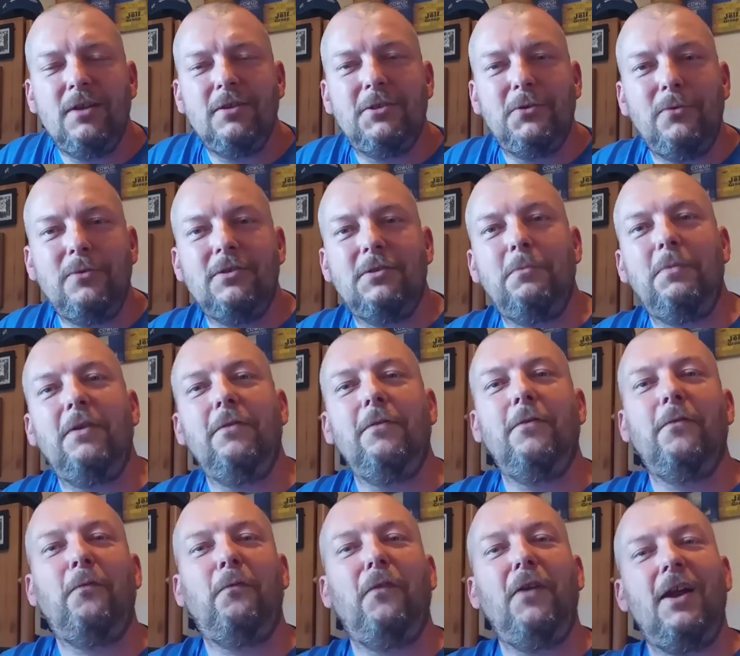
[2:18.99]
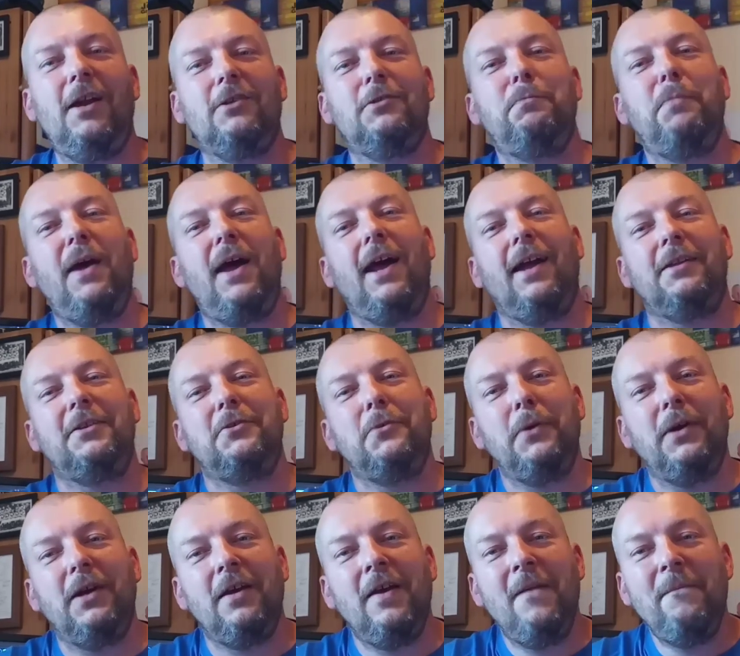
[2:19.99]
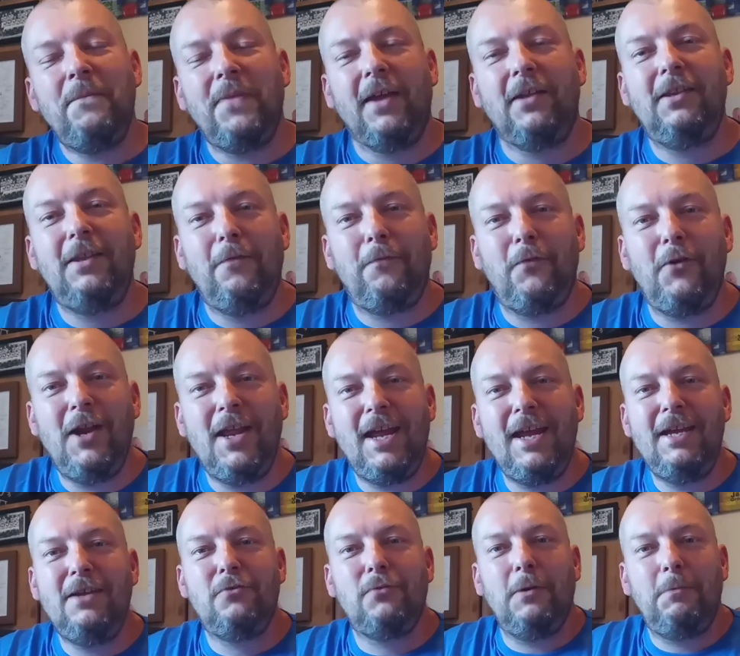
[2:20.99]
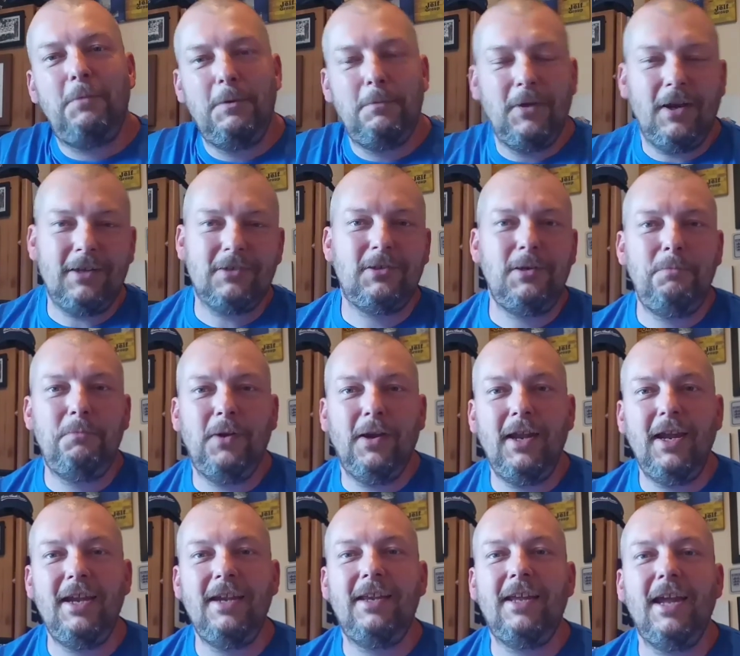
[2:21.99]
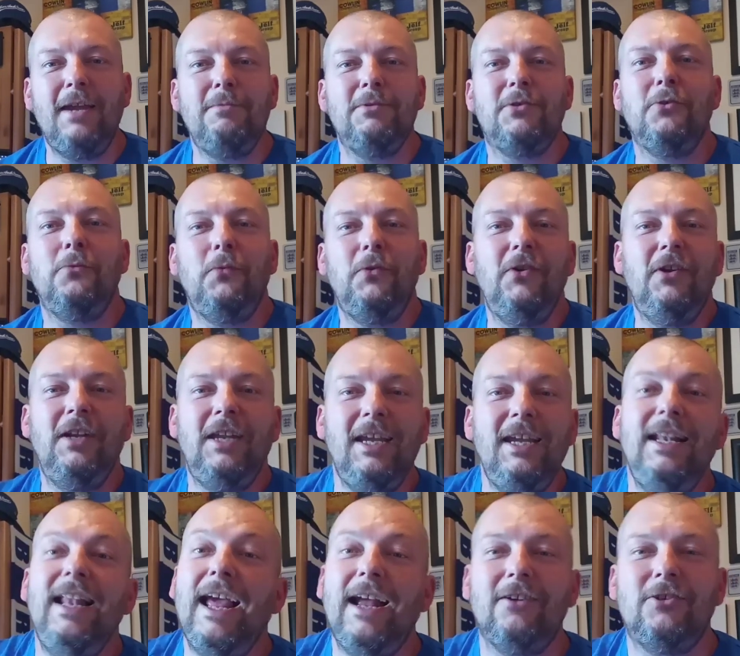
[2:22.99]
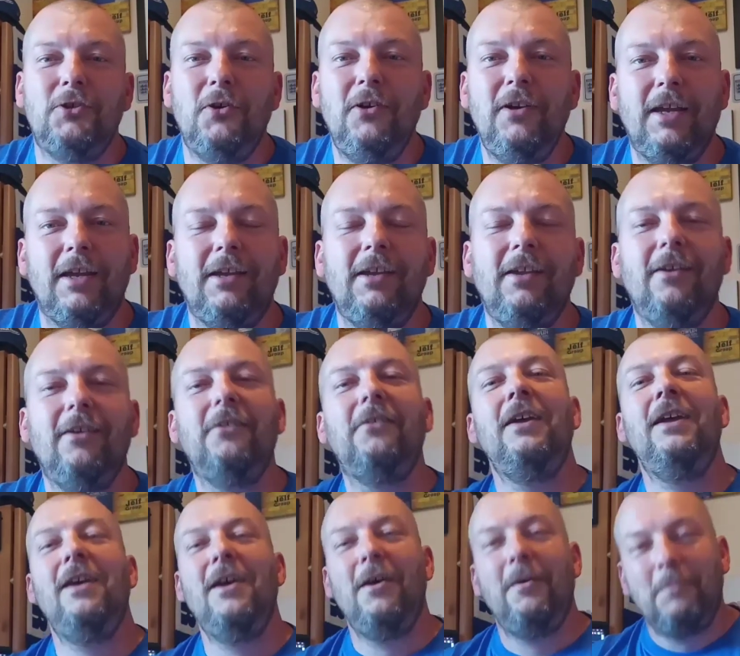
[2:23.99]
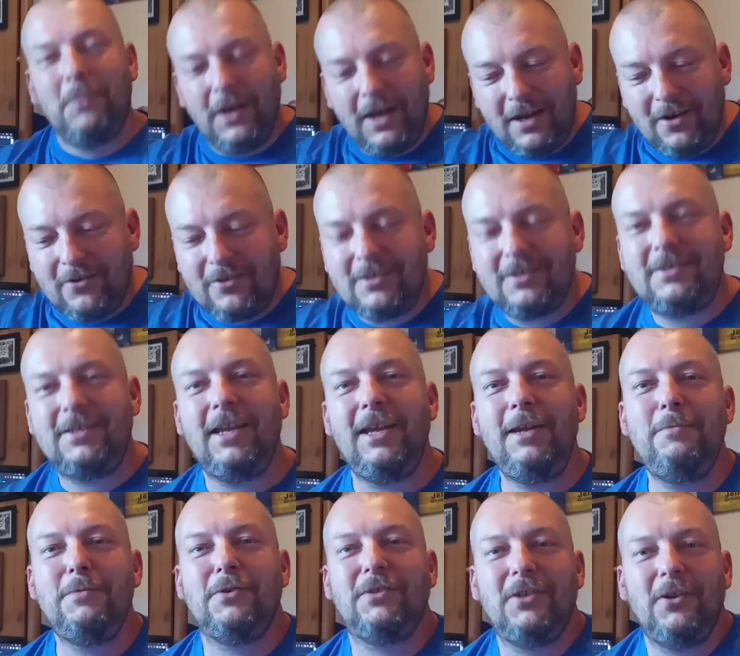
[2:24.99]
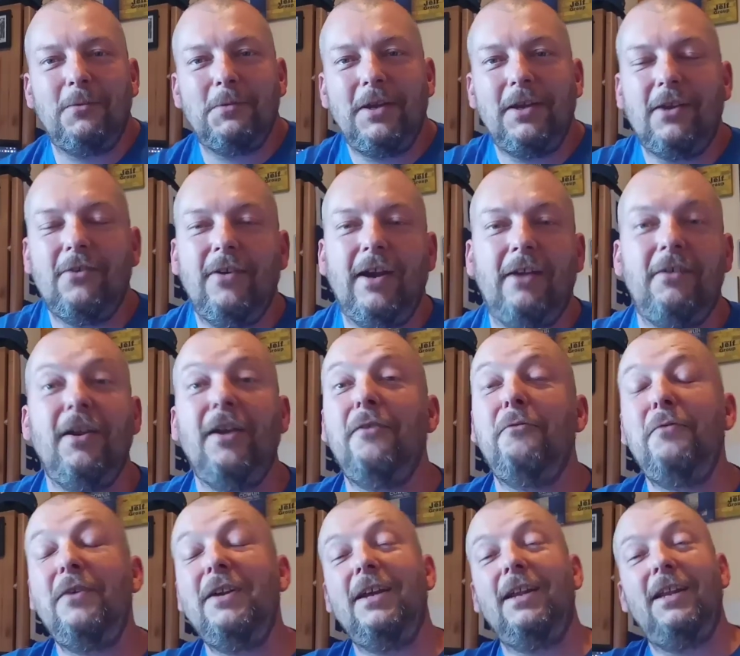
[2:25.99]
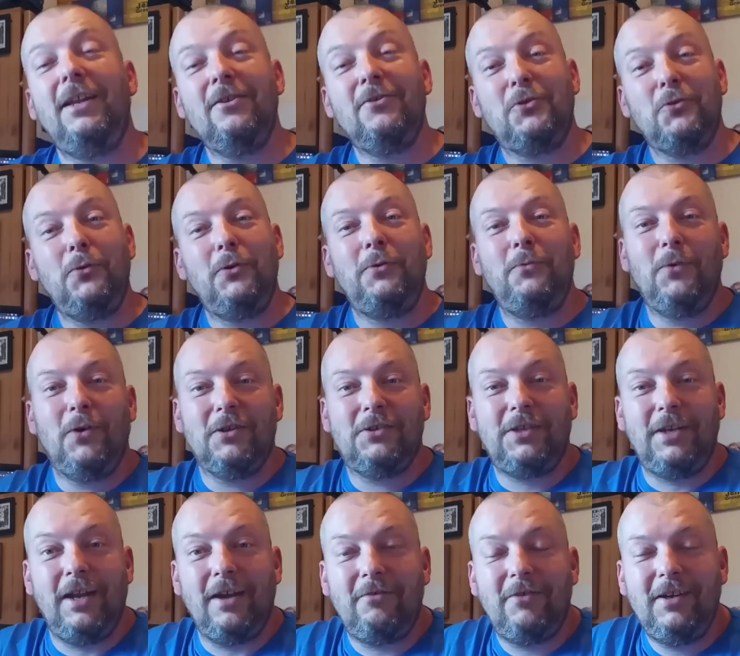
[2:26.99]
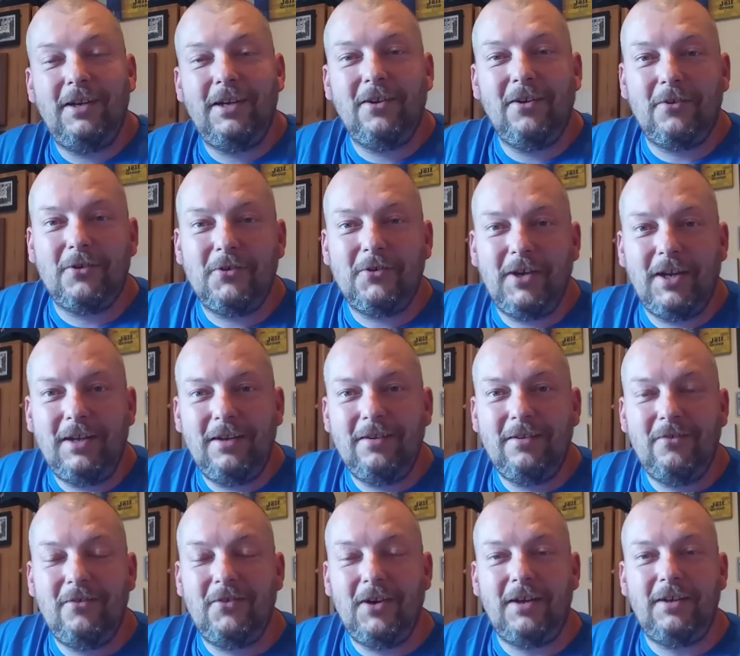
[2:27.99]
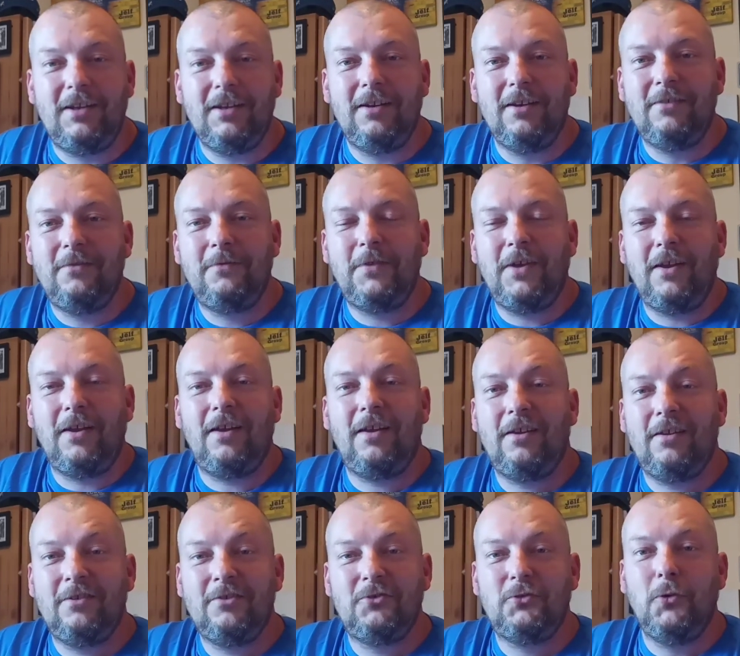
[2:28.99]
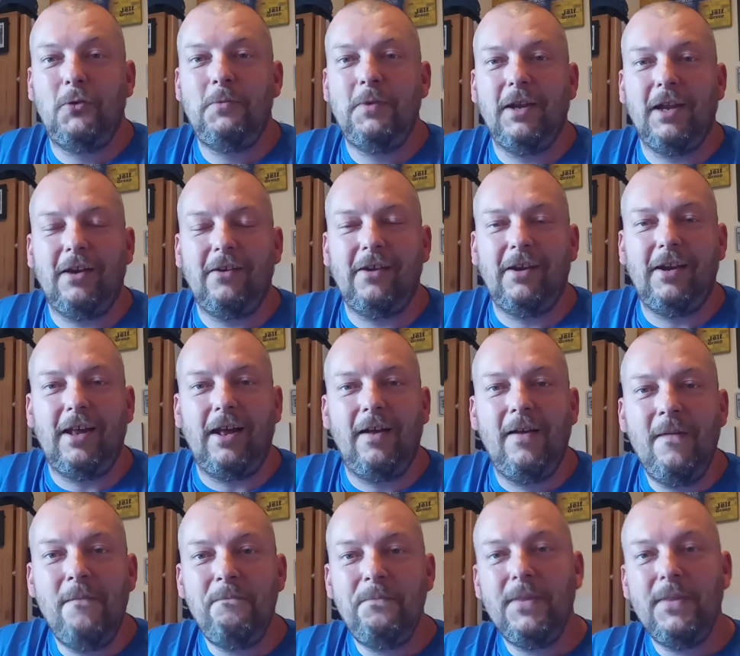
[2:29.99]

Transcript: And so it was a bit of a flashback to a different age where people actually played games that weren't electronic, you know, playing on a tabletop, kicking around. And I really enjoyed watching it. I really got a great deal of enjoyment out of that.